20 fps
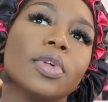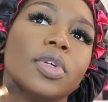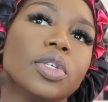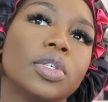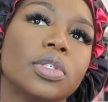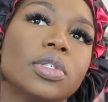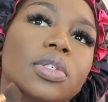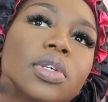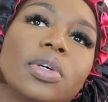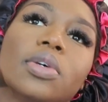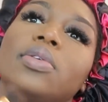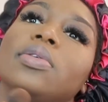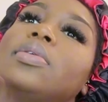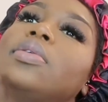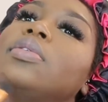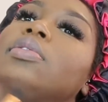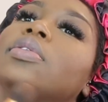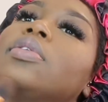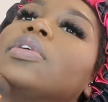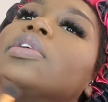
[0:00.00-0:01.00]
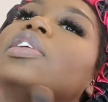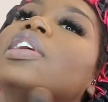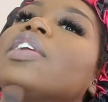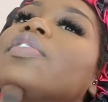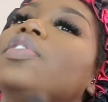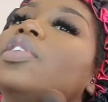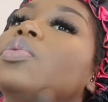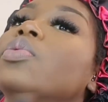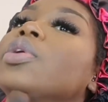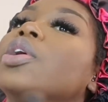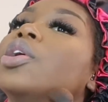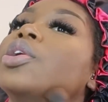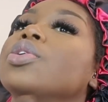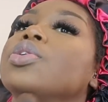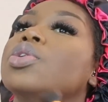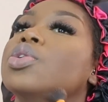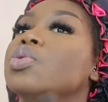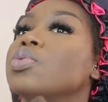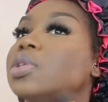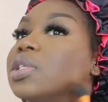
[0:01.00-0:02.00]
So everywhere
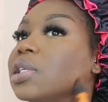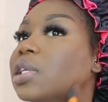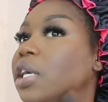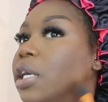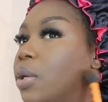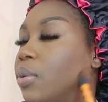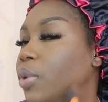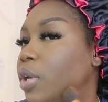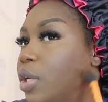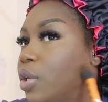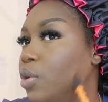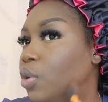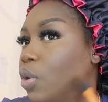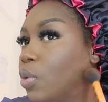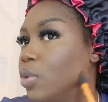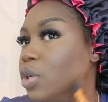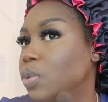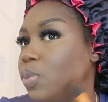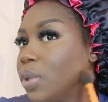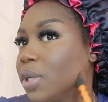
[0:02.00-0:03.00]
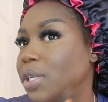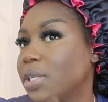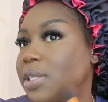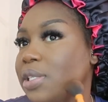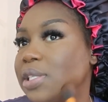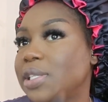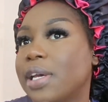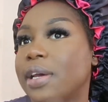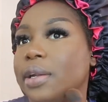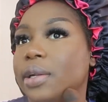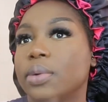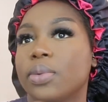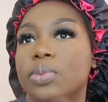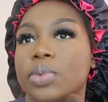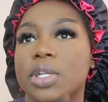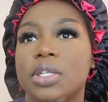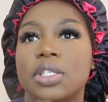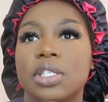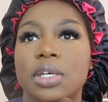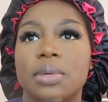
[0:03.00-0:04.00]
you use liquid, you always want to set
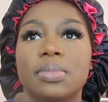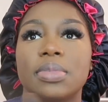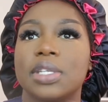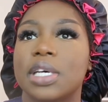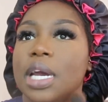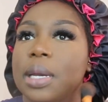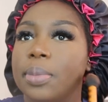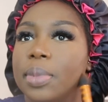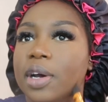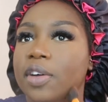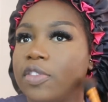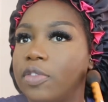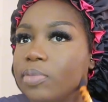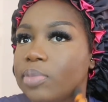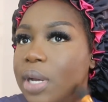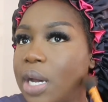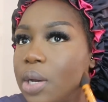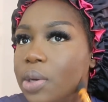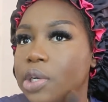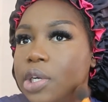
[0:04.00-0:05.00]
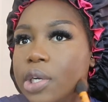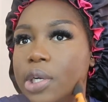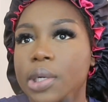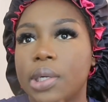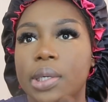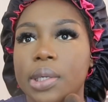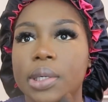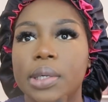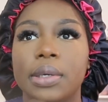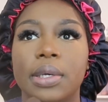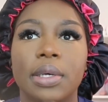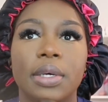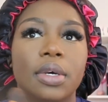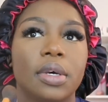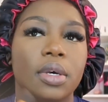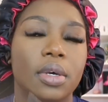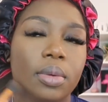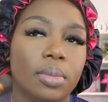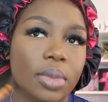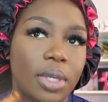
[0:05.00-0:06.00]
with some type of powder,
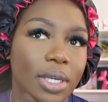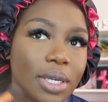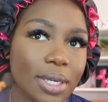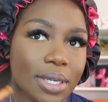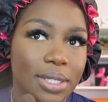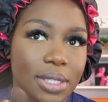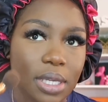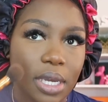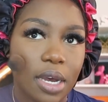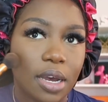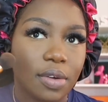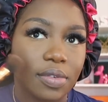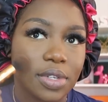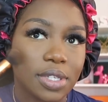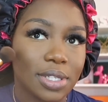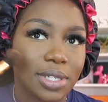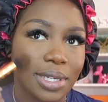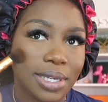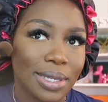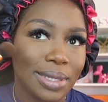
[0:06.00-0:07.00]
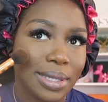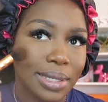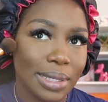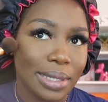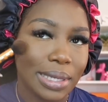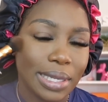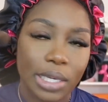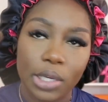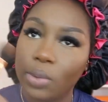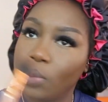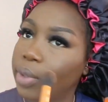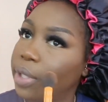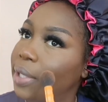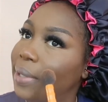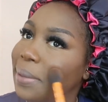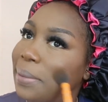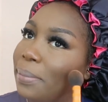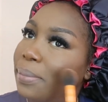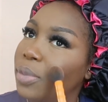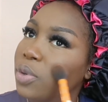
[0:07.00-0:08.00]
because obviously
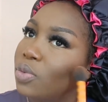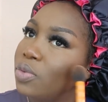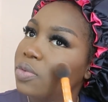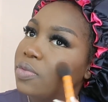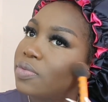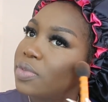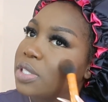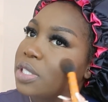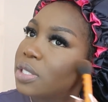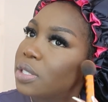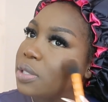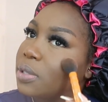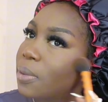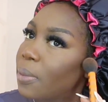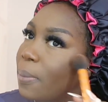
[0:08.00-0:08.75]
liquid moves.